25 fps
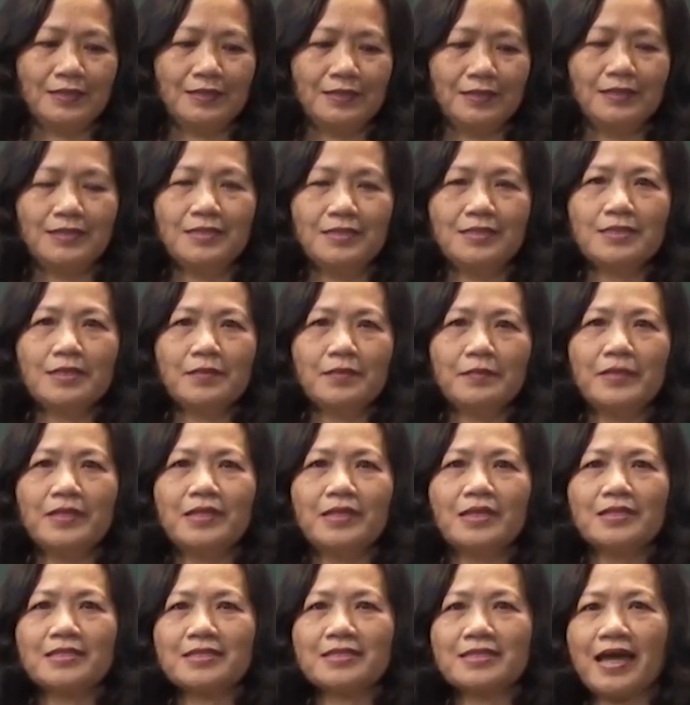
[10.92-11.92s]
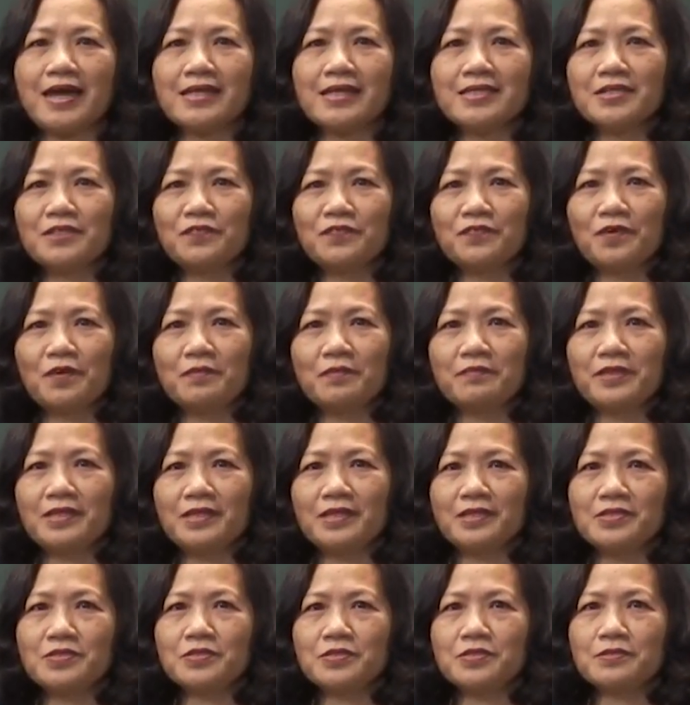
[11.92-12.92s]
It's a bit exciting for
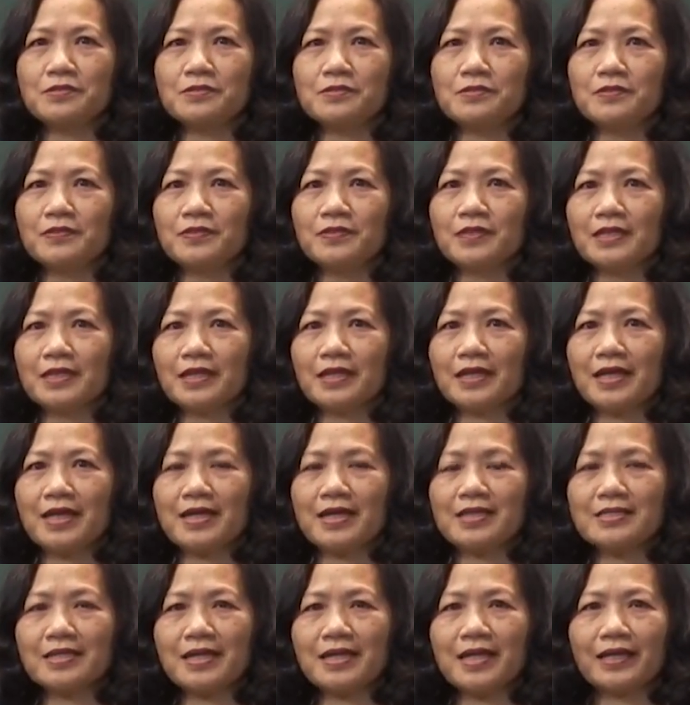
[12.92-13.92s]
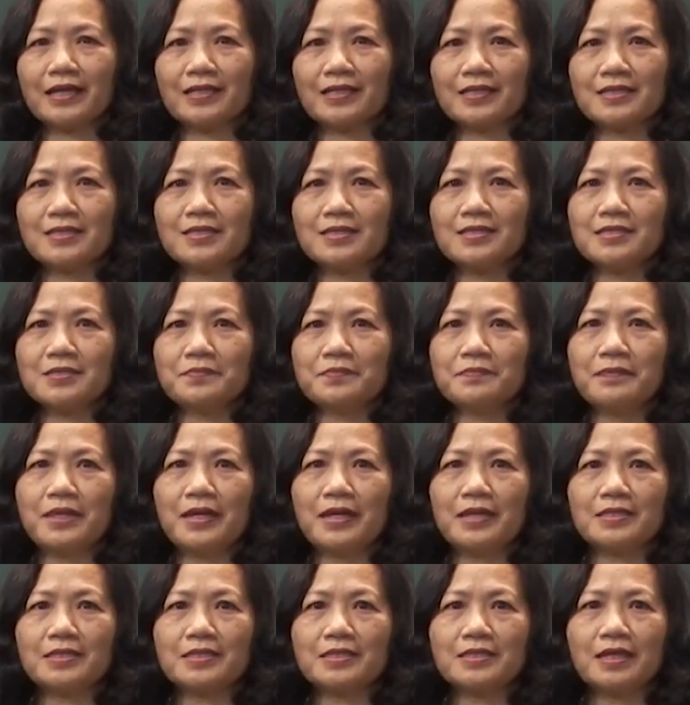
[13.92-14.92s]
me to do the class like this,
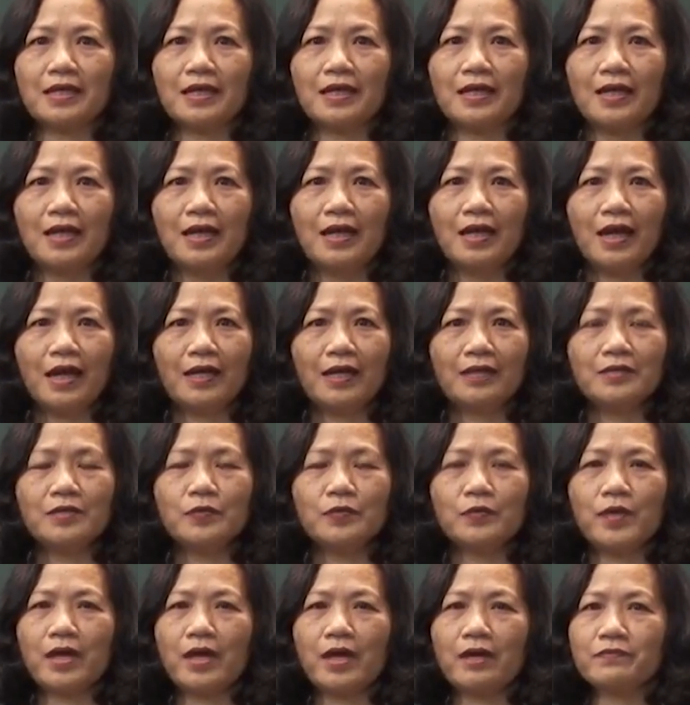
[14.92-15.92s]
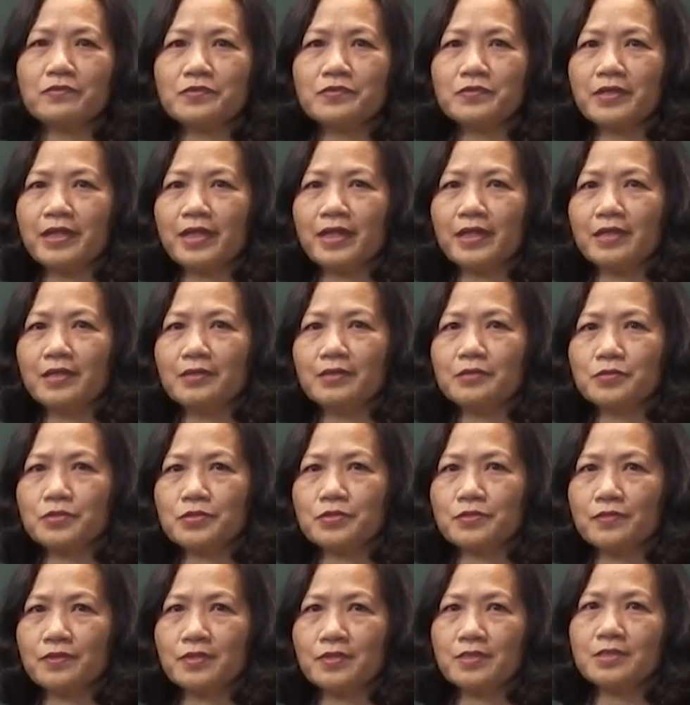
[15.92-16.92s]
but I think we have to get used
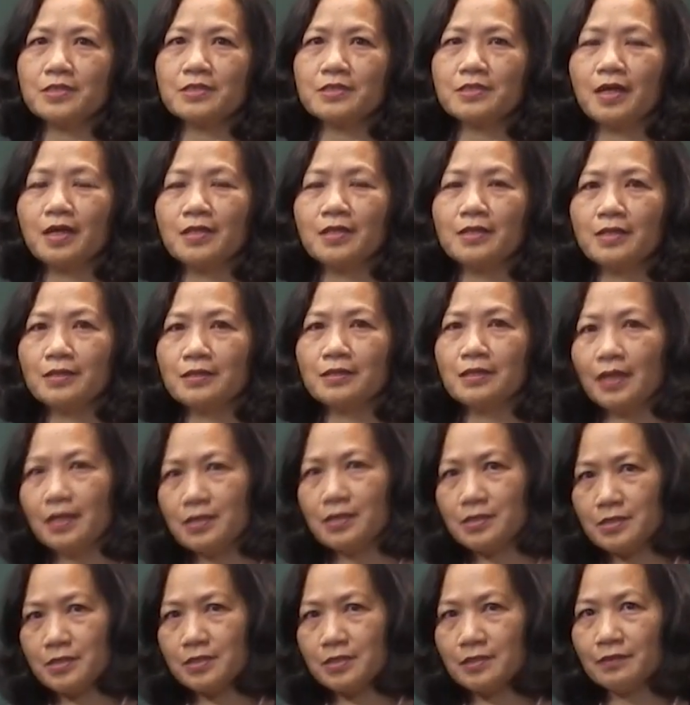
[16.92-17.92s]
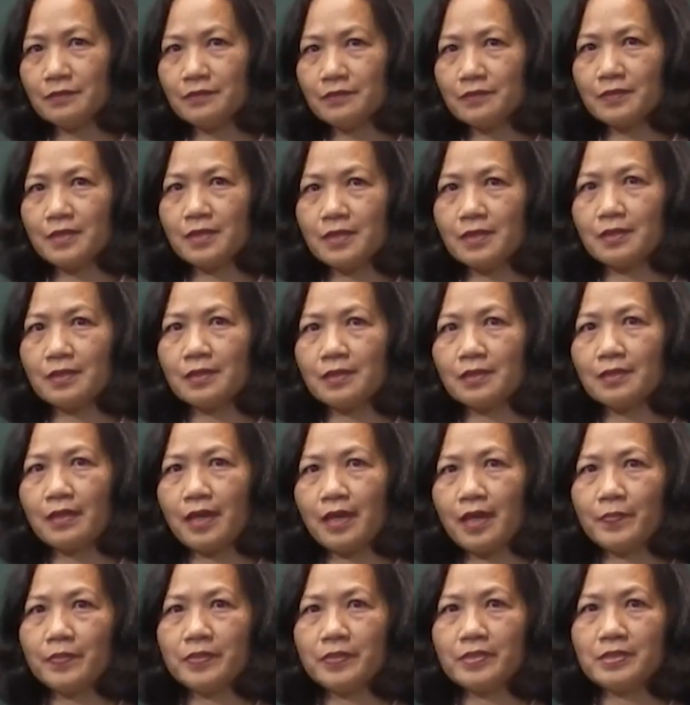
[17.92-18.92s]
to this until the
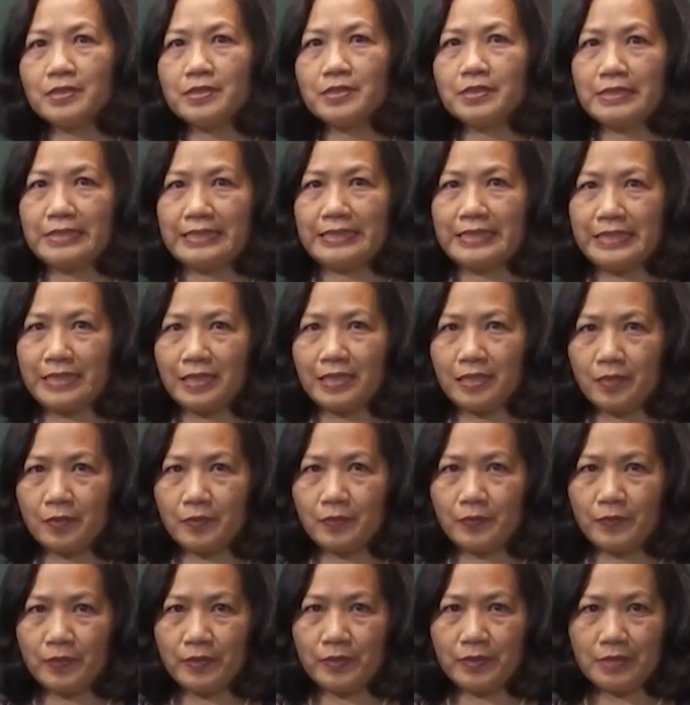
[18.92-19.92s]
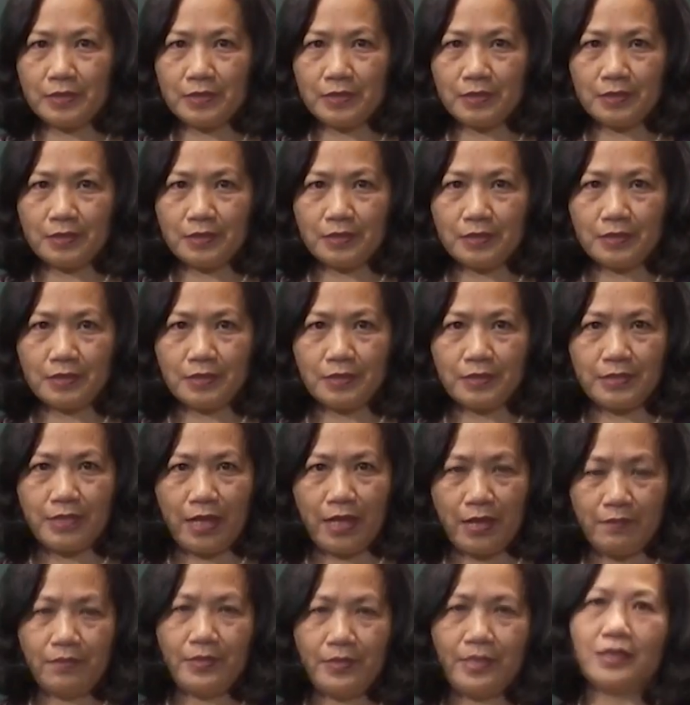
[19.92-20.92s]

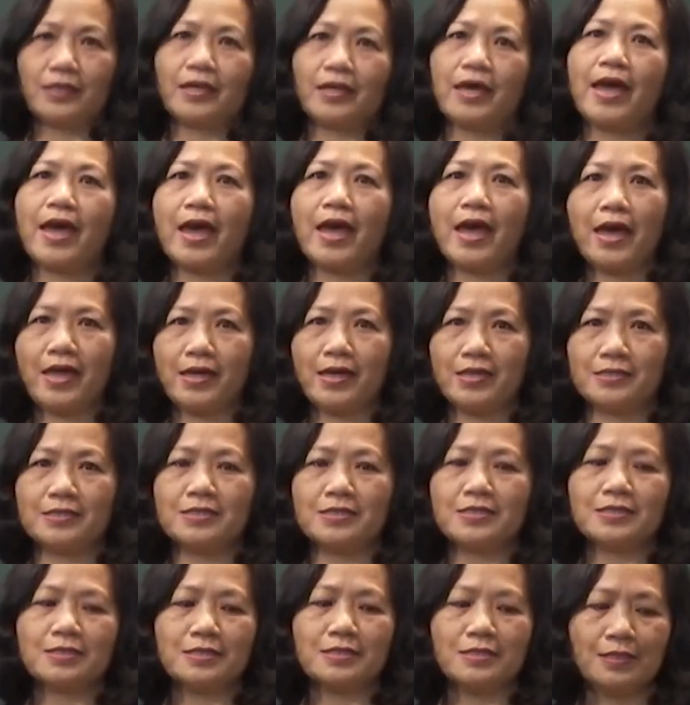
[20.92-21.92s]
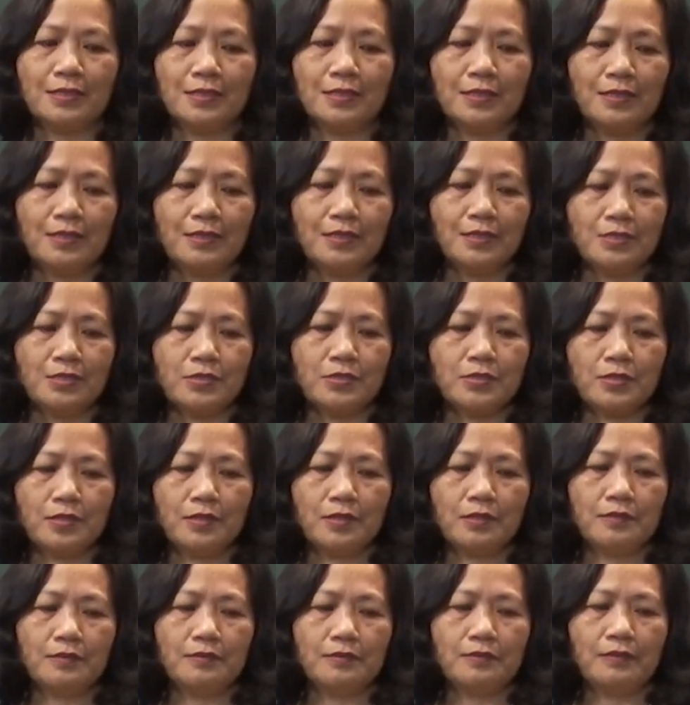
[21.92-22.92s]
epidemic ends.
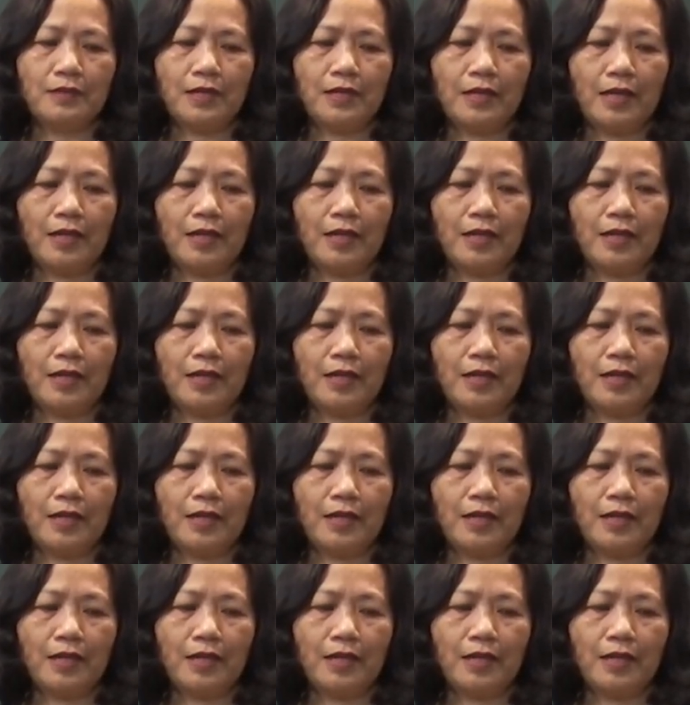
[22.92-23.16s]
So